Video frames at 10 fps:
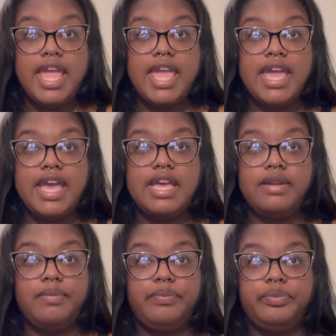
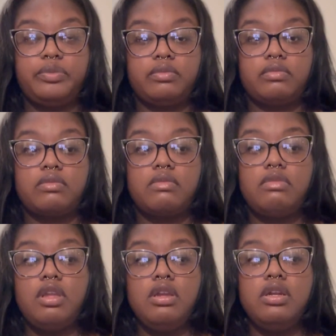And,
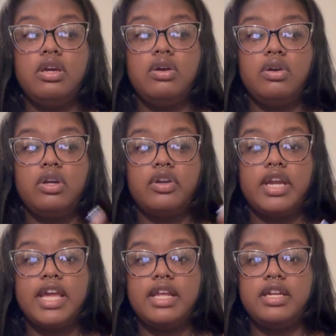you know,
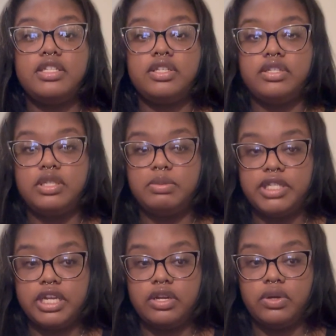creating this YouTube
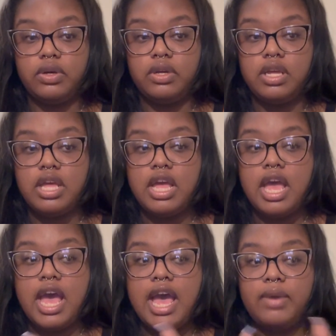channel,
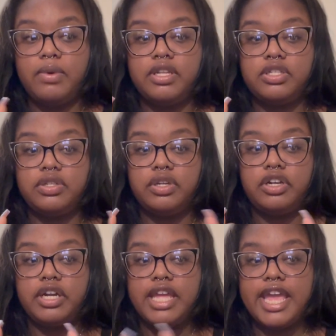I want to
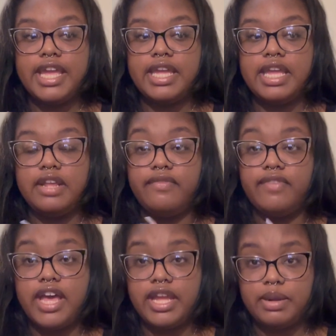create an
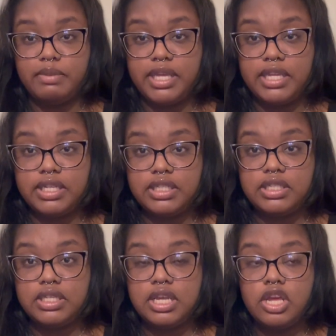environment
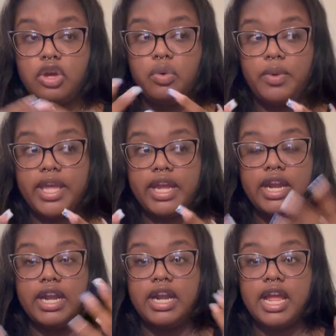where